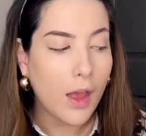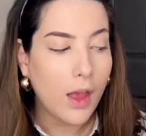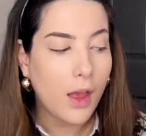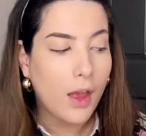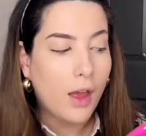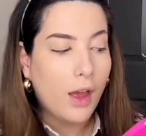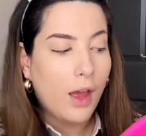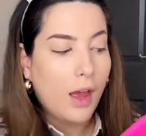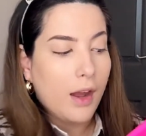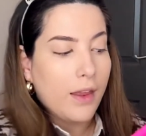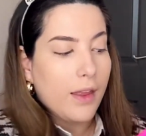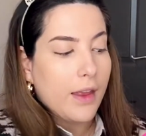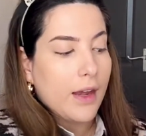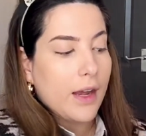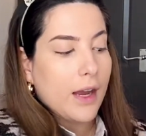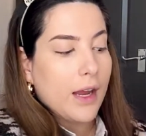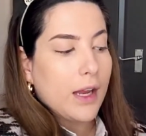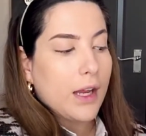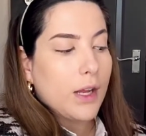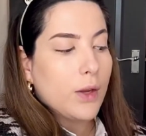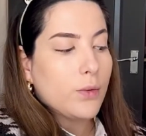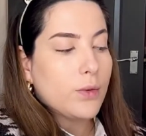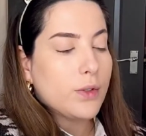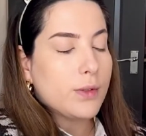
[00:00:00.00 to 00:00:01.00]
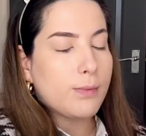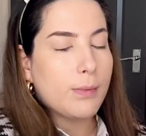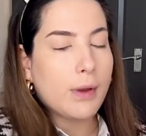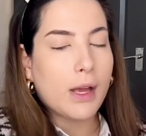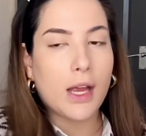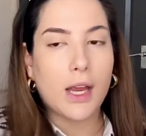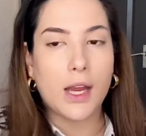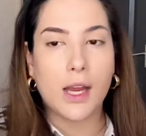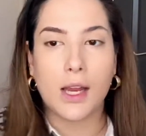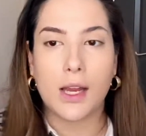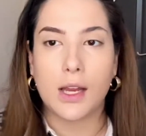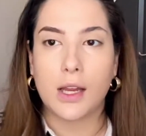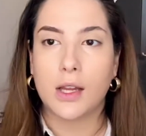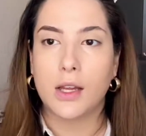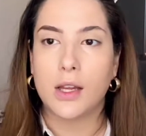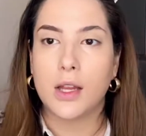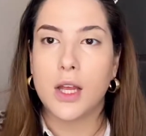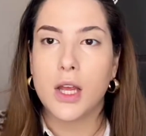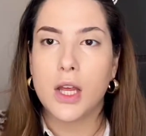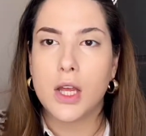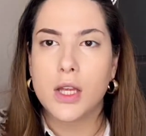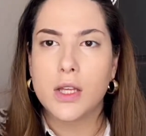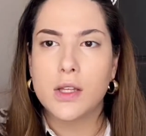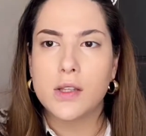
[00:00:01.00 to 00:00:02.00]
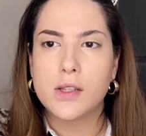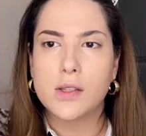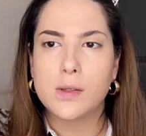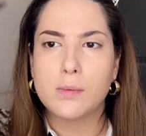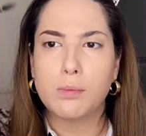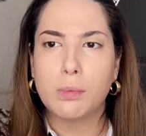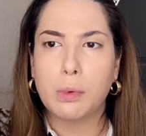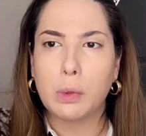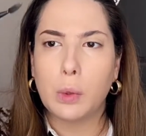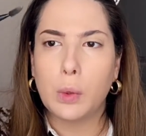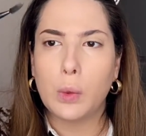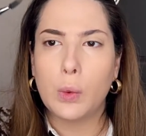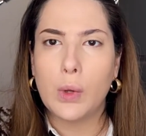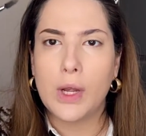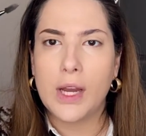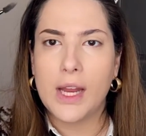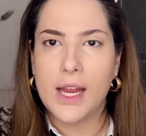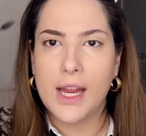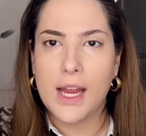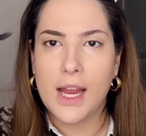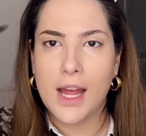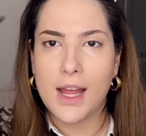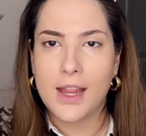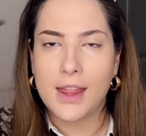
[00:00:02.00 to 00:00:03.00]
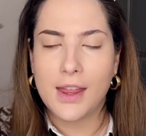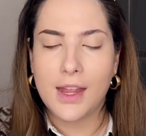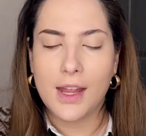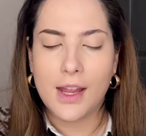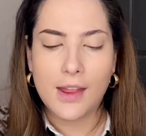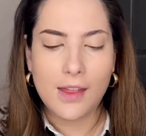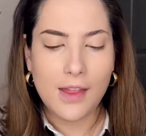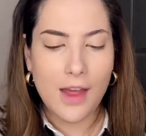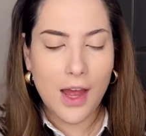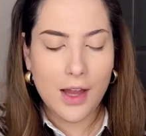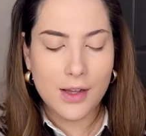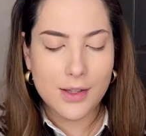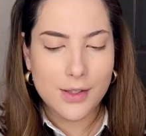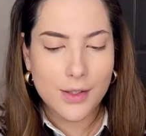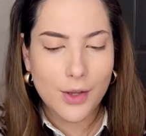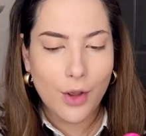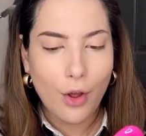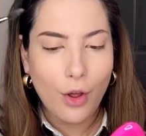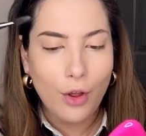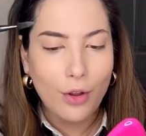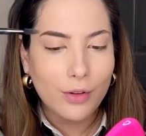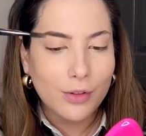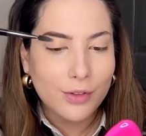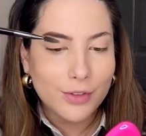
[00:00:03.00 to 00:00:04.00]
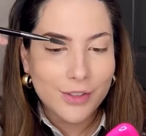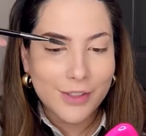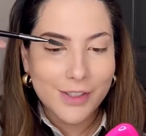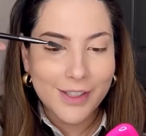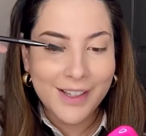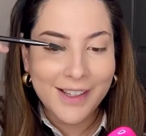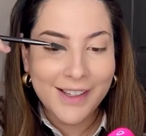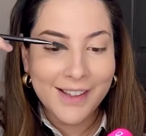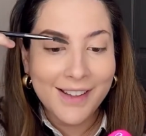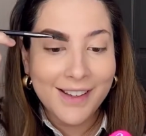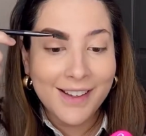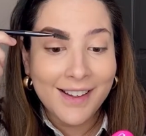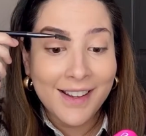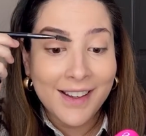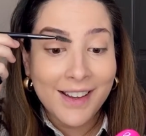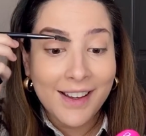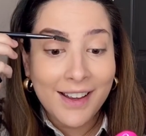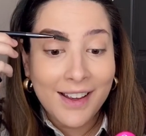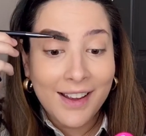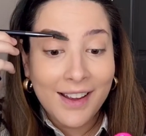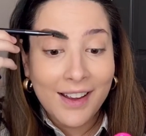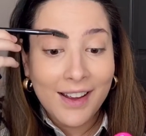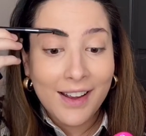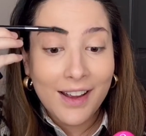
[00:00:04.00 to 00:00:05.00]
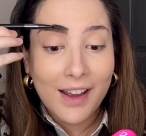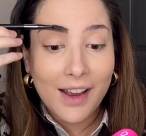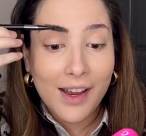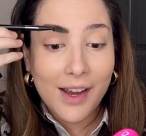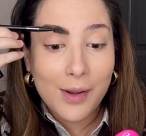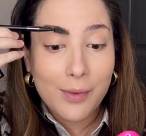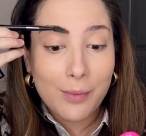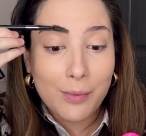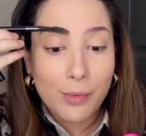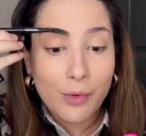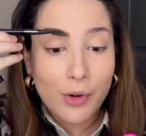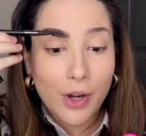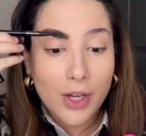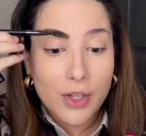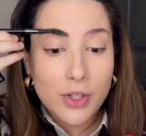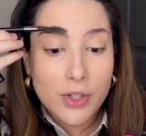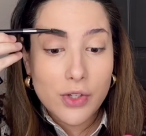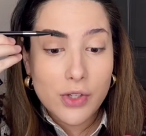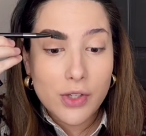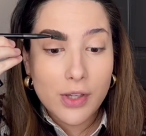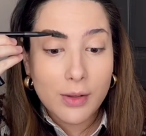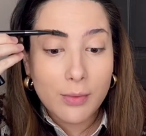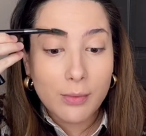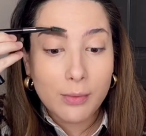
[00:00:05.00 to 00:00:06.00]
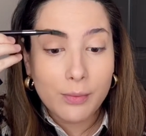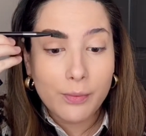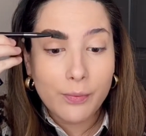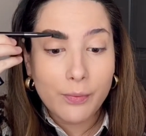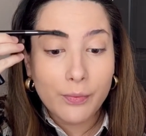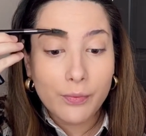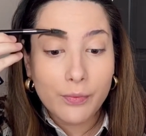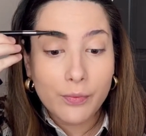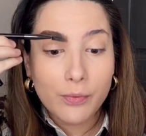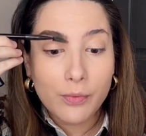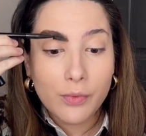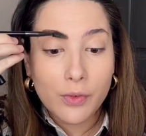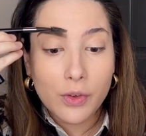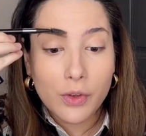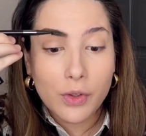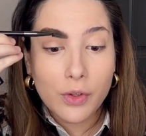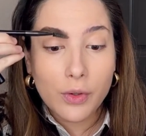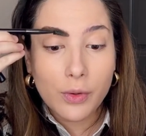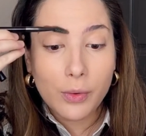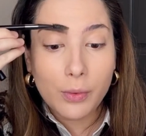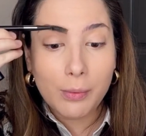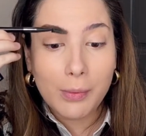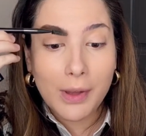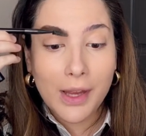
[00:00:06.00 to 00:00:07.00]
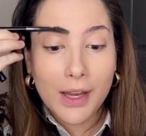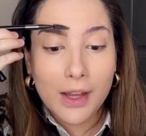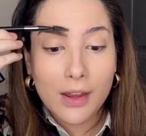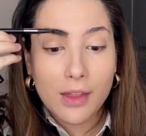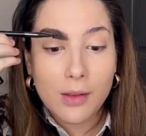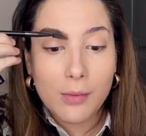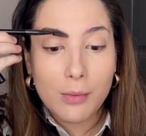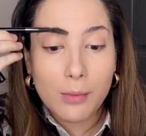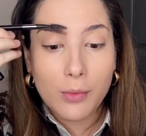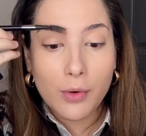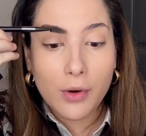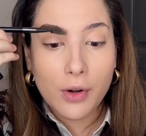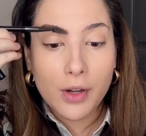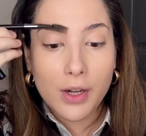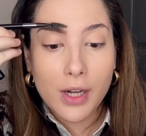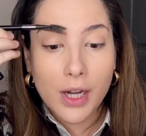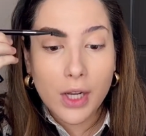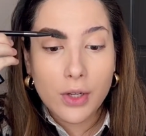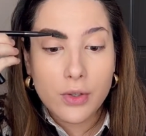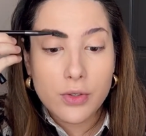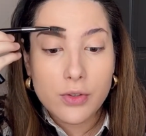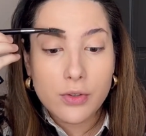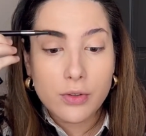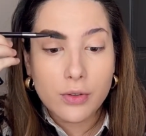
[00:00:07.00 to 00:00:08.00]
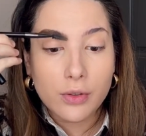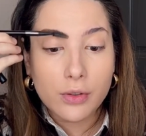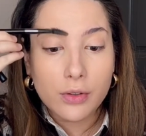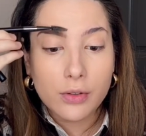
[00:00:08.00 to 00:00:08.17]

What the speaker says: And then I use my spoolie, I think that's called, and brush them to make them more natural.